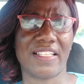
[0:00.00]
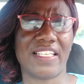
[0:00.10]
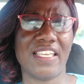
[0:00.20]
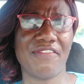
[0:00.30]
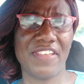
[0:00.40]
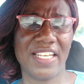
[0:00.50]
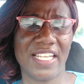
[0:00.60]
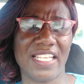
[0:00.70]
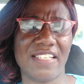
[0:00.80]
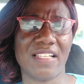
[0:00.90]

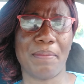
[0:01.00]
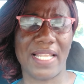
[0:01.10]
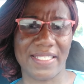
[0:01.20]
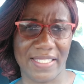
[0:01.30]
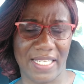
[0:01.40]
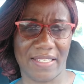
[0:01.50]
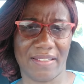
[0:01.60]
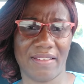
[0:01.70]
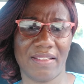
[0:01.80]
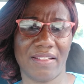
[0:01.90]
giving is a blessing.
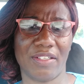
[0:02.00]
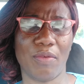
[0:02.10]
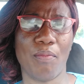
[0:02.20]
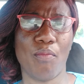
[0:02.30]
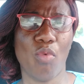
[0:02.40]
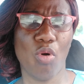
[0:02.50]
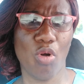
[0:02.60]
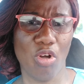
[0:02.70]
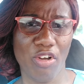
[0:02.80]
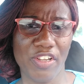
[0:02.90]
The
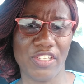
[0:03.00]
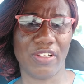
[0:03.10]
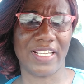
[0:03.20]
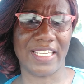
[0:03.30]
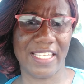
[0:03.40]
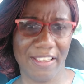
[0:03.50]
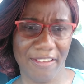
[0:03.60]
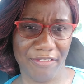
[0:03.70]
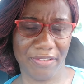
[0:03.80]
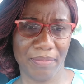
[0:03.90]
more you
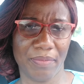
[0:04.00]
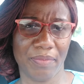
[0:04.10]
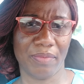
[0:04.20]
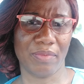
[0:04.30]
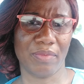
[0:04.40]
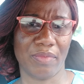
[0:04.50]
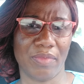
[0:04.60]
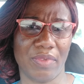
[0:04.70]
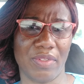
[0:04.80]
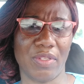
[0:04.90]
give,
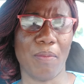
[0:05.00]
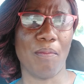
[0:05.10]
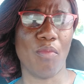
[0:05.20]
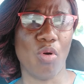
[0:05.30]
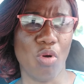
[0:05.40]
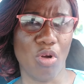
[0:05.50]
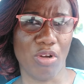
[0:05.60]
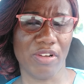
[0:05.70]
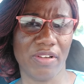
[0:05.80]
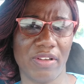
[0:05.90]
the
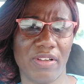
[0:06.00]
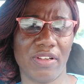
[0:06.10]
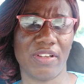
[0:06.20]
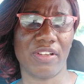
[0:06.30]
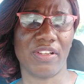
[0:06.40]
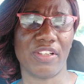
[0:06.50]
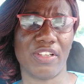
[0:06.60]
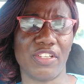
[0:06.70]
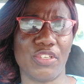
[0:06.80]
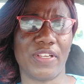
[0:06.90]
more
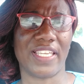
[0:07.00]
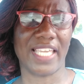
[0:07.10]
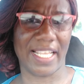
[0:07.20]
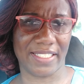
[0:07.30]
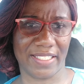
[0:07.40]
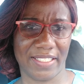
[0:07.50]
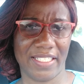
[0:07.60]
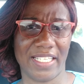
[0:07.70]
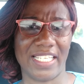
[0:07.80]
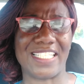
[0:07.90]
you get.
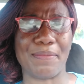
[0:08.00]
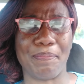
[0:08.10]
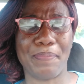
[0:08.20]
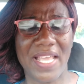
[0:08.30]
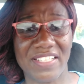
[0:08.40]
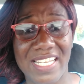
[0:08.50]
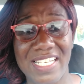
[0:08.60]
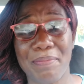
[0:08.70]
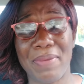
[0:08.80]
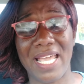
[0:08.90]
It's better,
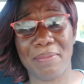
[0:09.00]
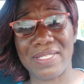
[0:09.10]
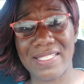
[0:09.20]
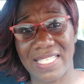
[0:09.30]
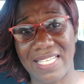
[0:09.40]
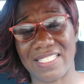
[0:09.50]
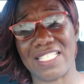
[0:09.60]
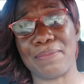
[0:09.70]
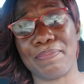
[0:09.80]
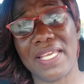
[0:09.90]
in the Bible it says,
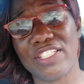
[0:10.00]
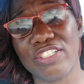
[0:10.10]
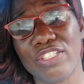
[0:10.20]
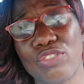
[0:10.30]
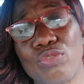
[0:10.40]
it's better